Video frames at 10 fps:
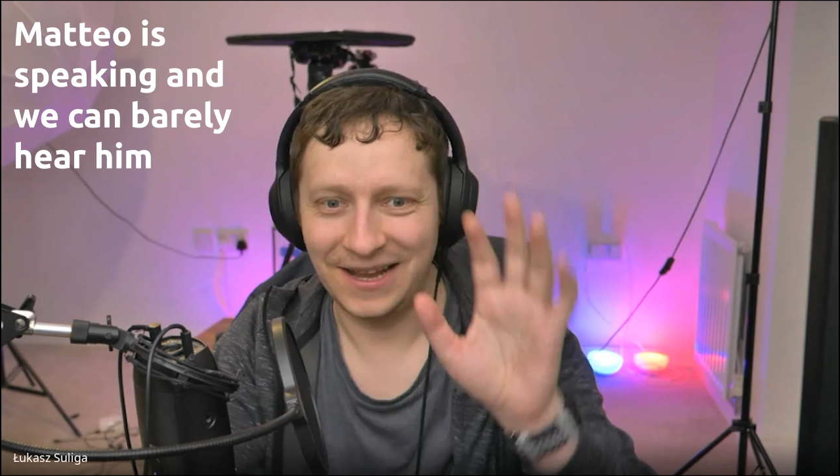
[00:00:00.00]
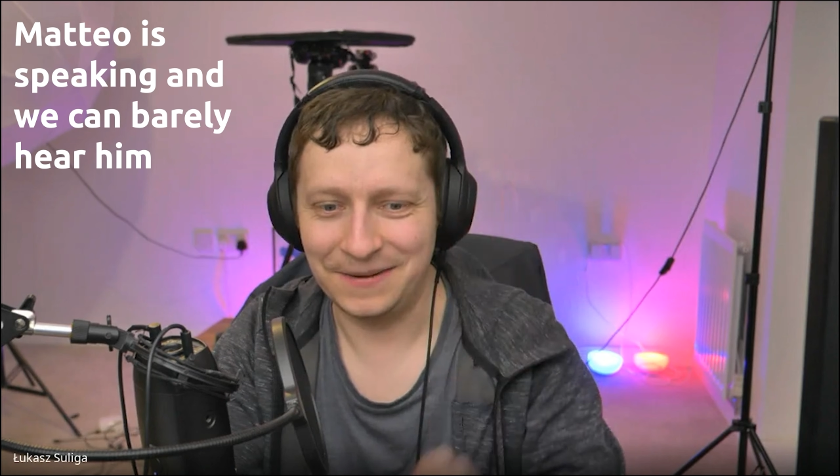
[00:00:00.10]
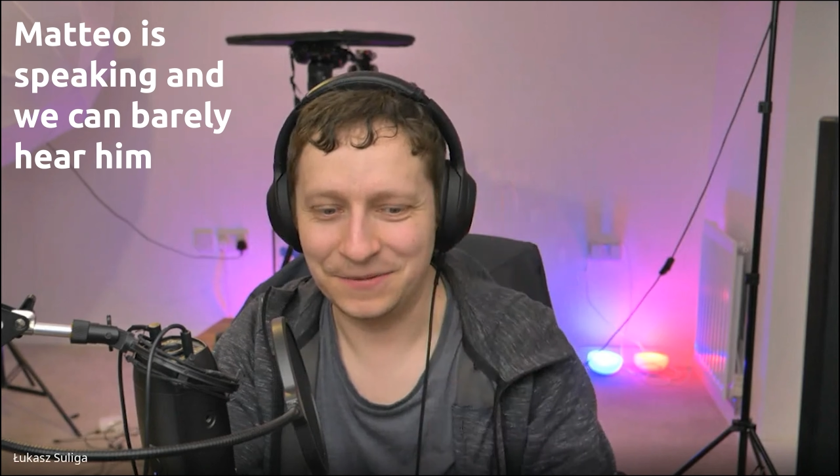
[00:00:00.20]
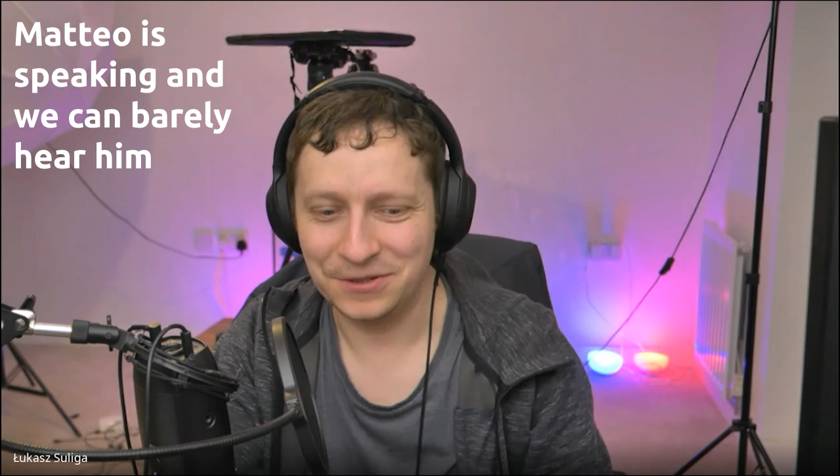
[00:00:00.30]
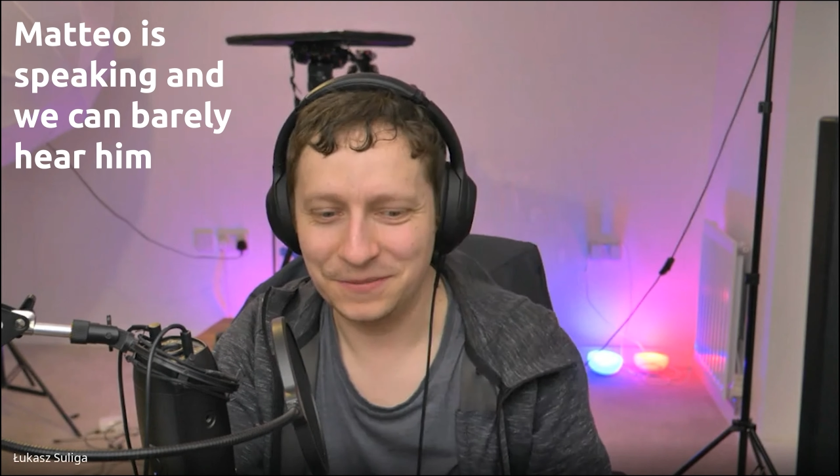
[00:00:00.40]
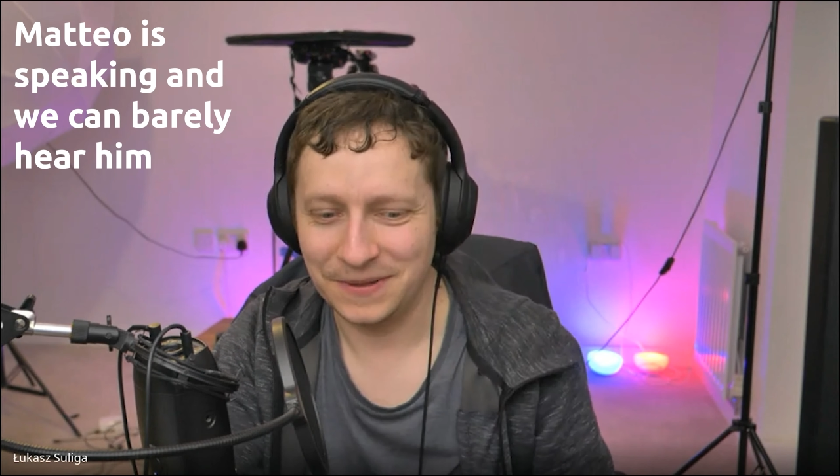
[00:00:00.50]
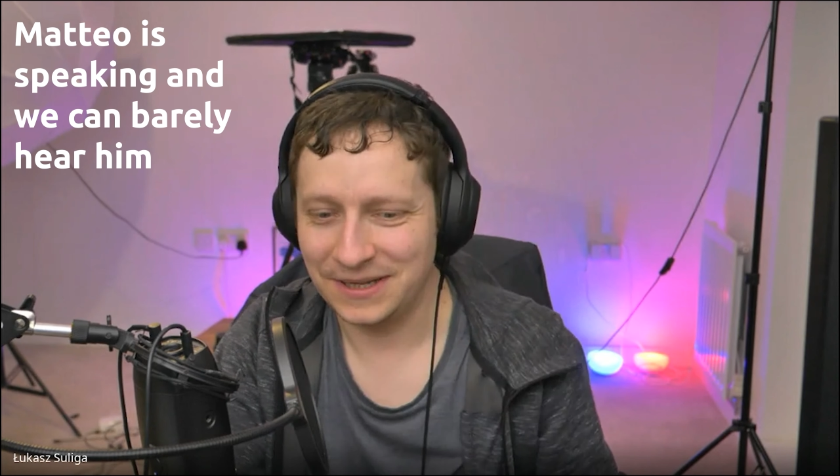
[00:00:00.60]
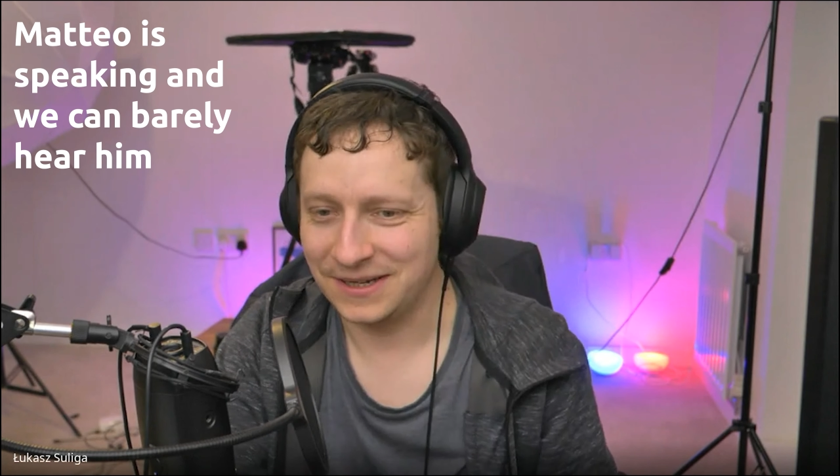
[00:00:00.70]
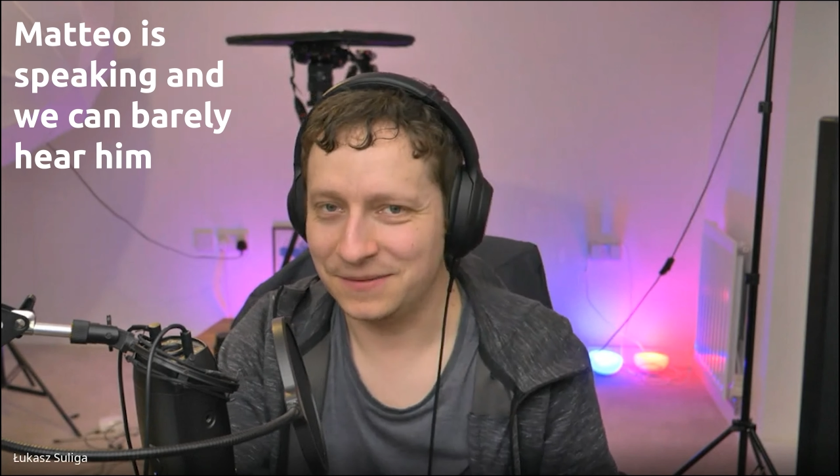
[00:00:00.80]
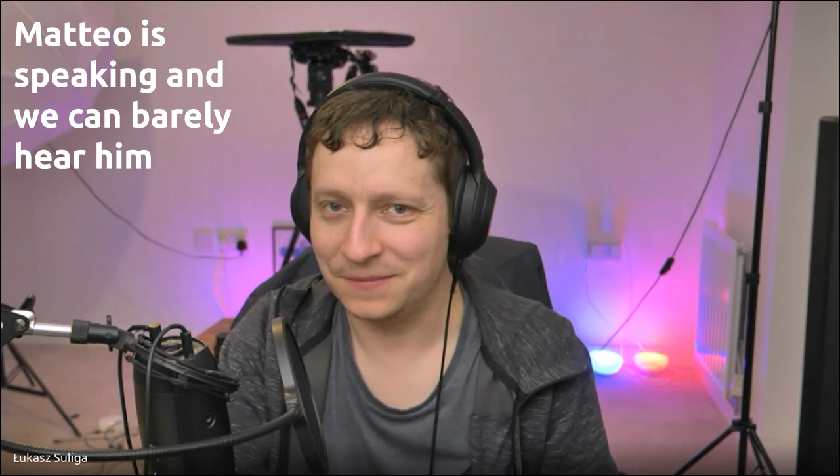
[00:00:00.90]
good, but I
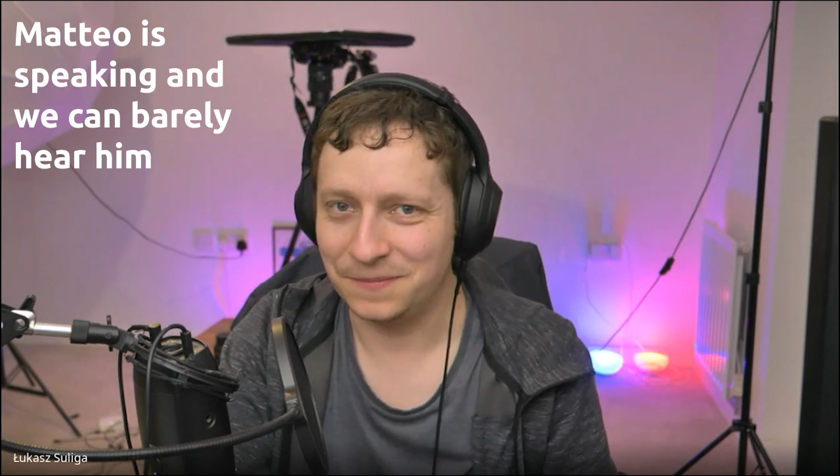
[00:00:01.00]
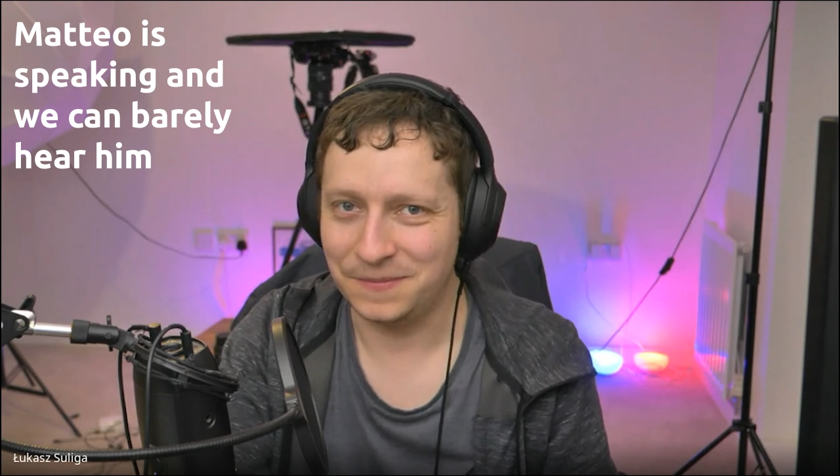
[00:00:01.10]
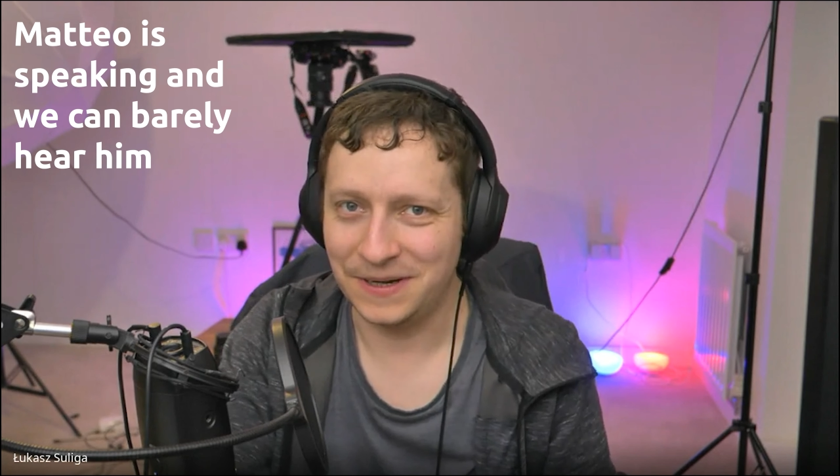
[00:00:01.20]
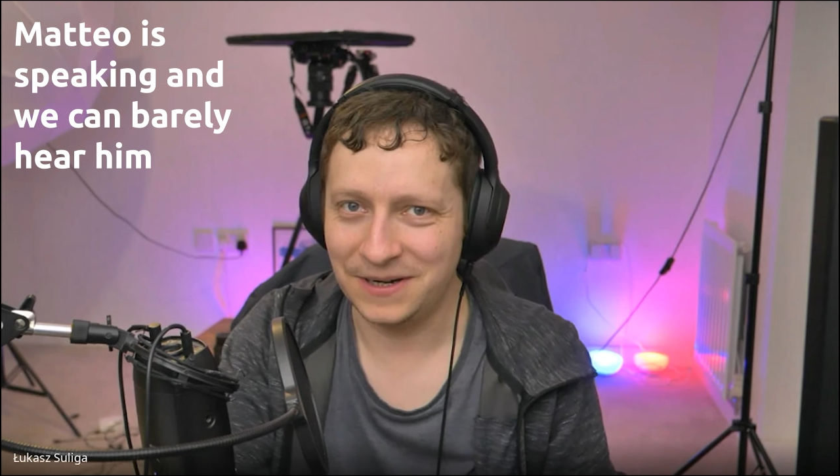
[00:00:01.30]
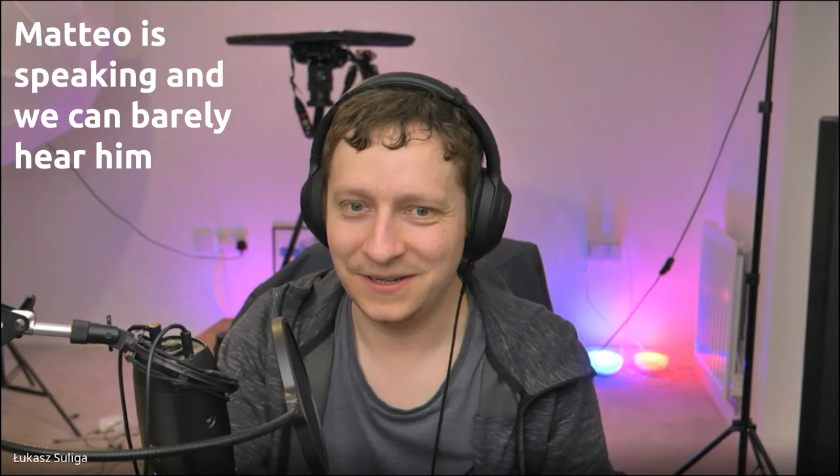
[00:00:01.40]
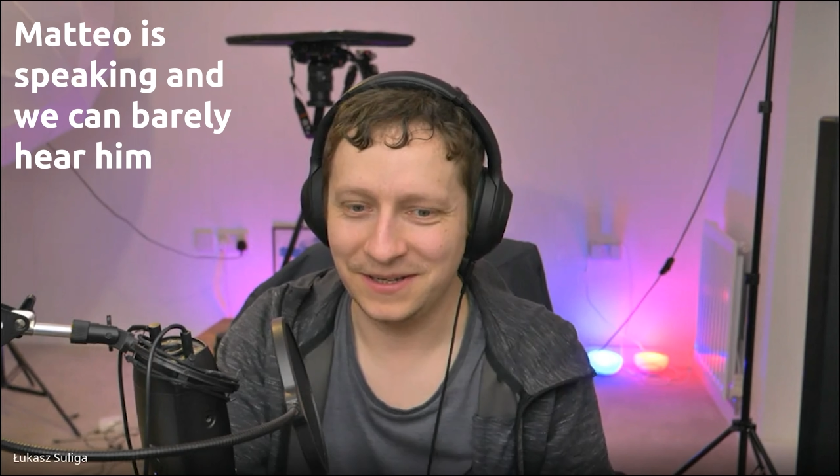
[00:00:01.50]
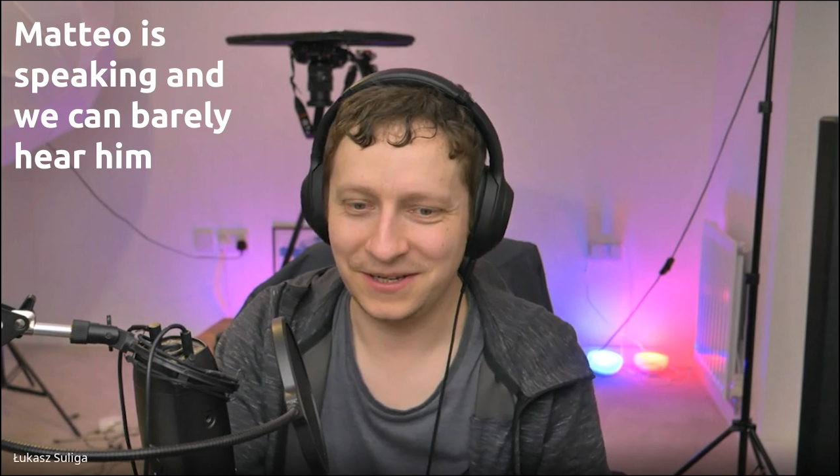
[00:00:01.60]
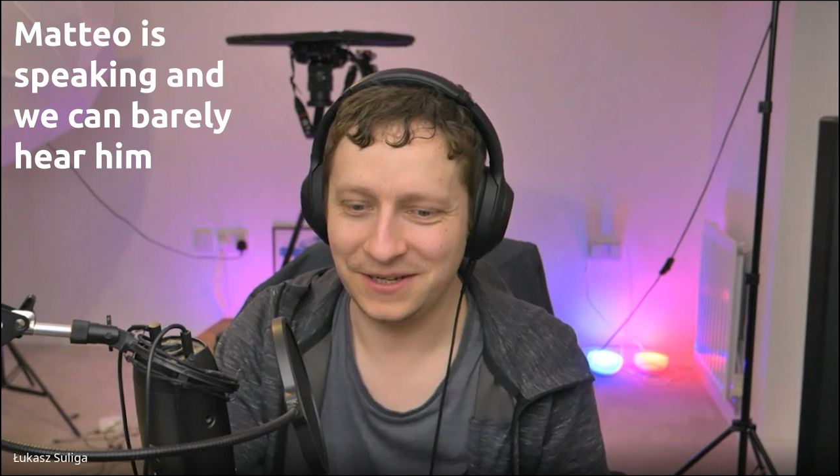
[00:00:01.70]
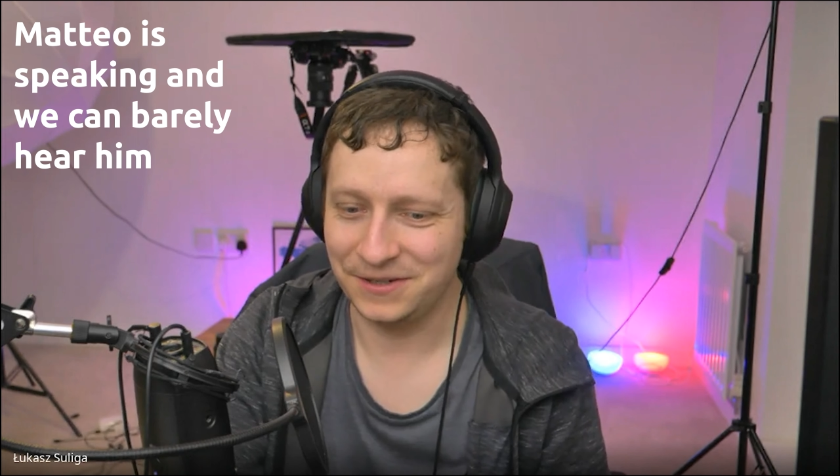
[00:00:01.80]
can barely hear you.